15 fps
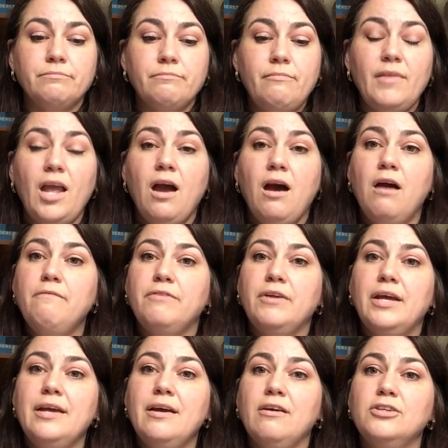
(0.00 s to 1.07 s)
hopefully
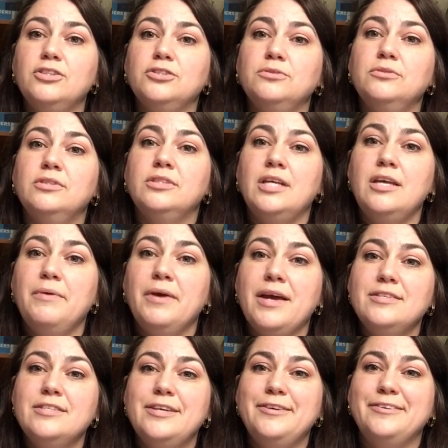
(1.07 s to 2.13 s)
I shall see you again
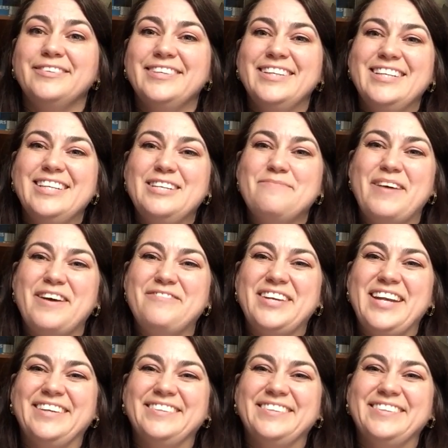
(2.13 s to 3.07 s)
soon. Bye for now.